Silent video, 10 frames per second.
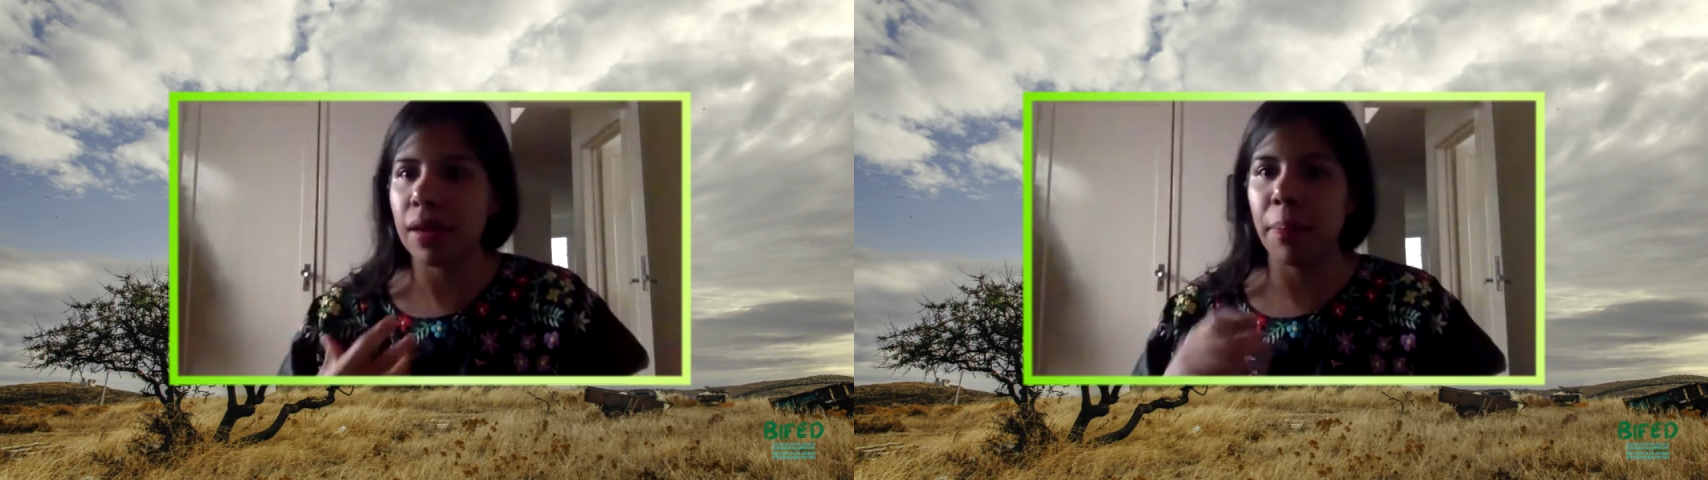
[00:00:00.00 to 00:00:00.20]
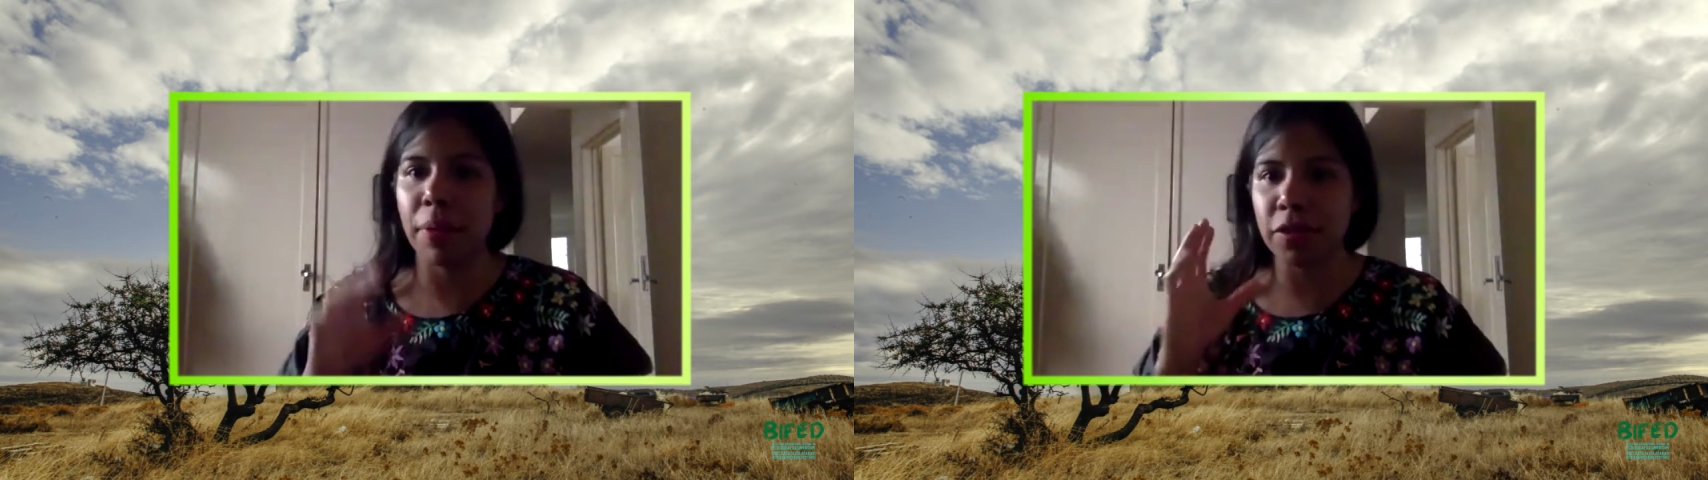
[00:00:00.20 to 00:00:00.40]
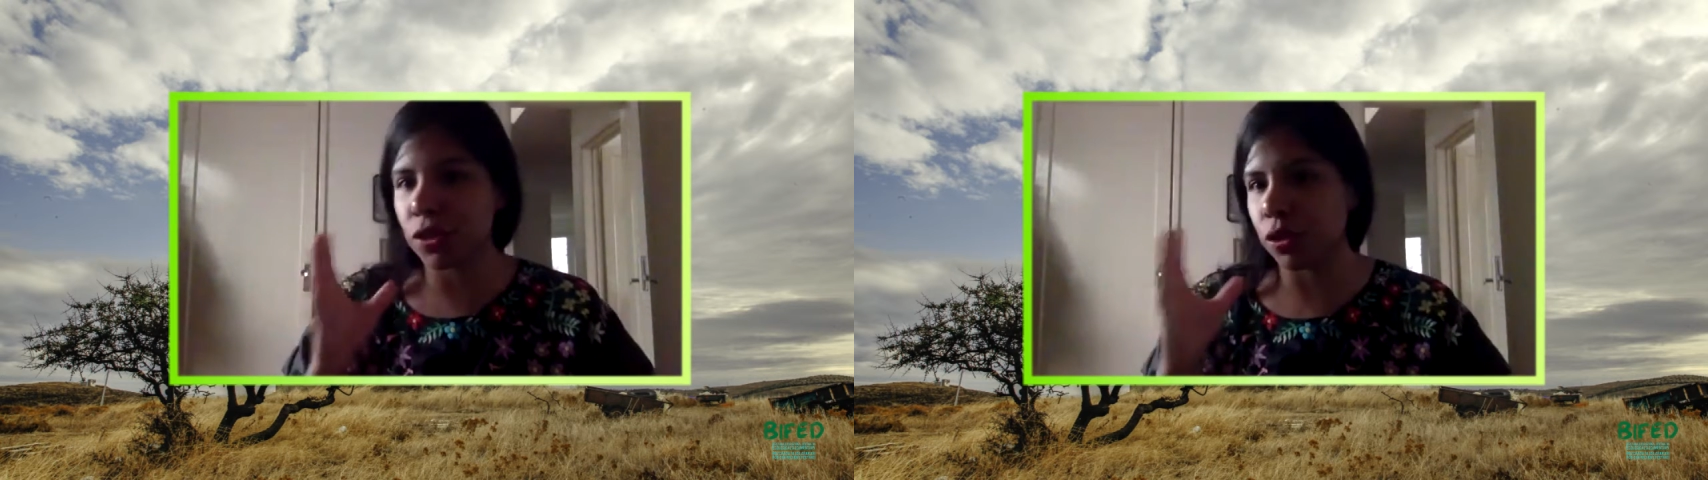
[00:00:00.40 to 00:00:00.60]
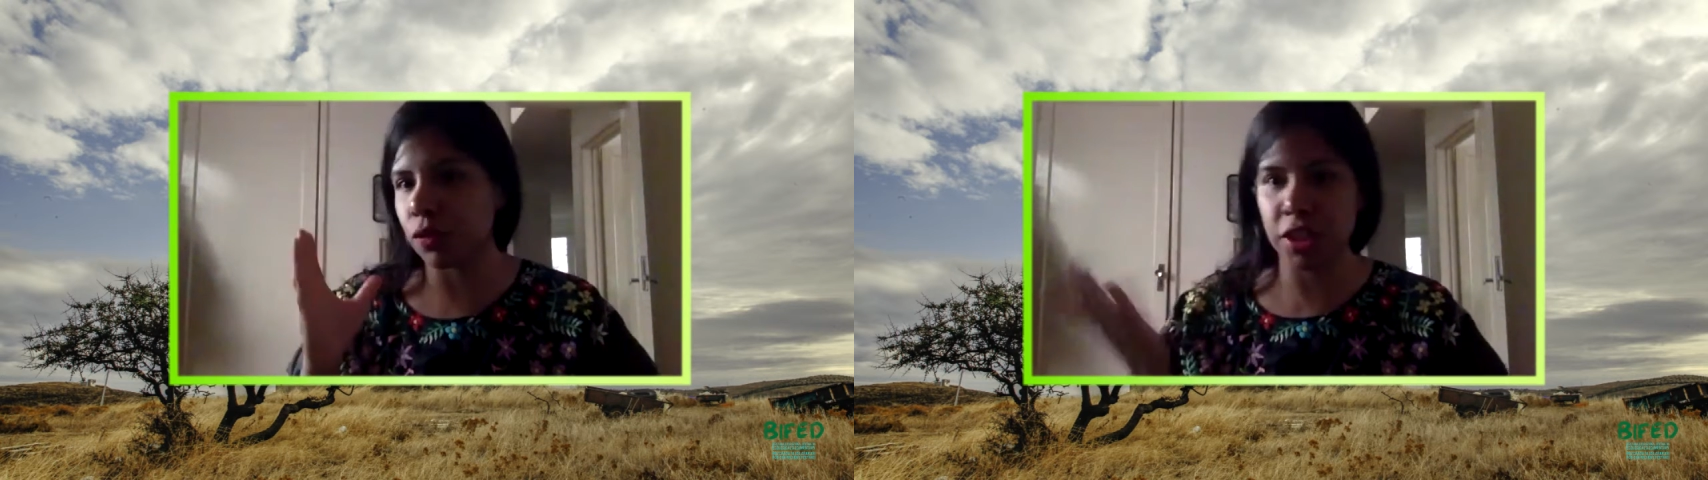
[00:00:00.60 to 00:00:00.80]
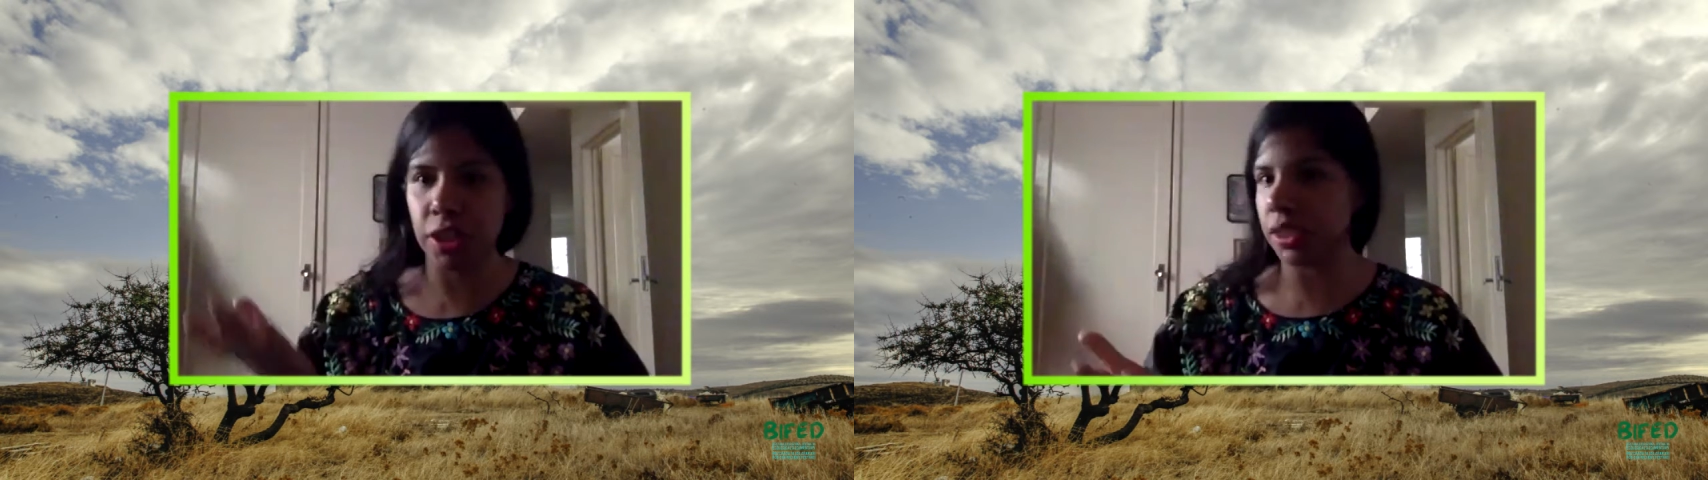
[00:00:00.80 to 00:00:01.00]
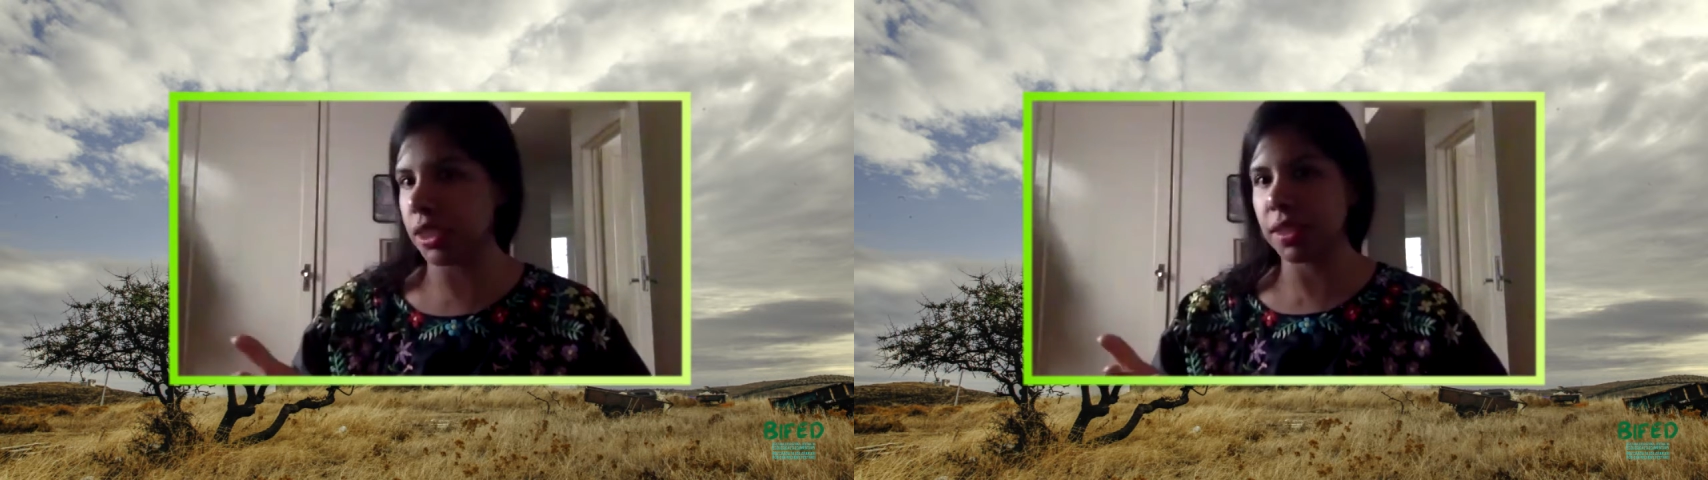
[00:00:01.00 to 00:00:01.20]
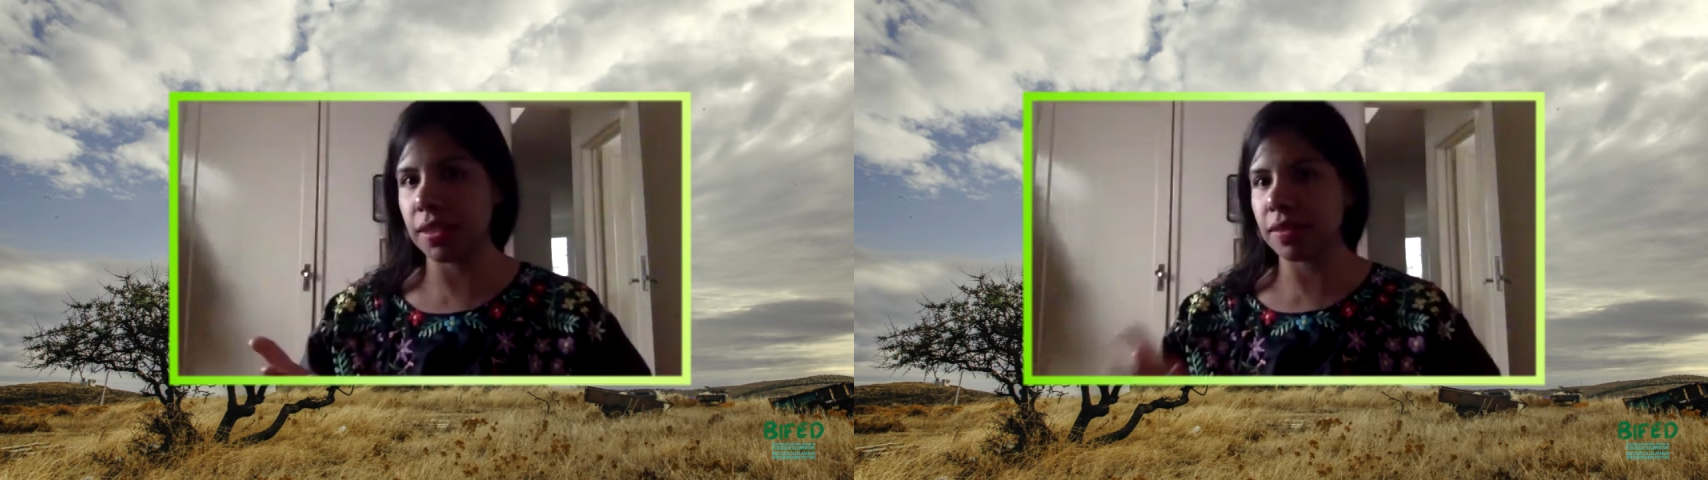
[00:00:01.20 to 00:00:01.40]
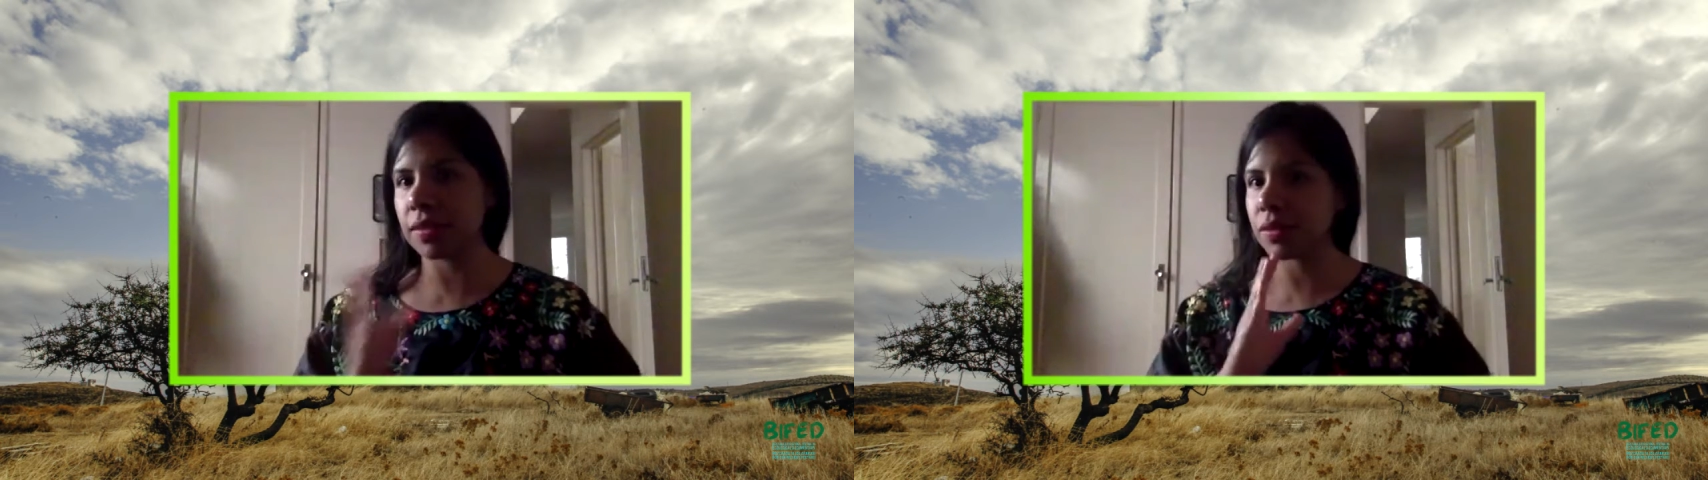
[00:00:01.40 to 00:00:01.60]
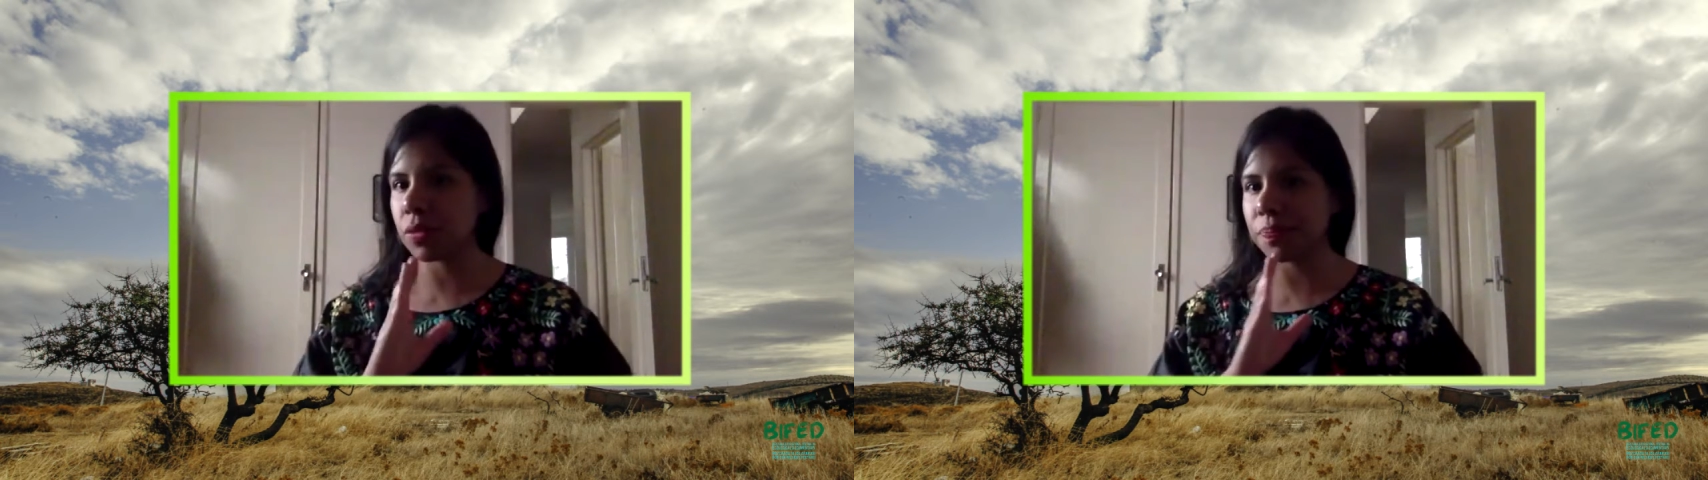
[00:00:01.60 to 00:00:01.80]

a person of certainties.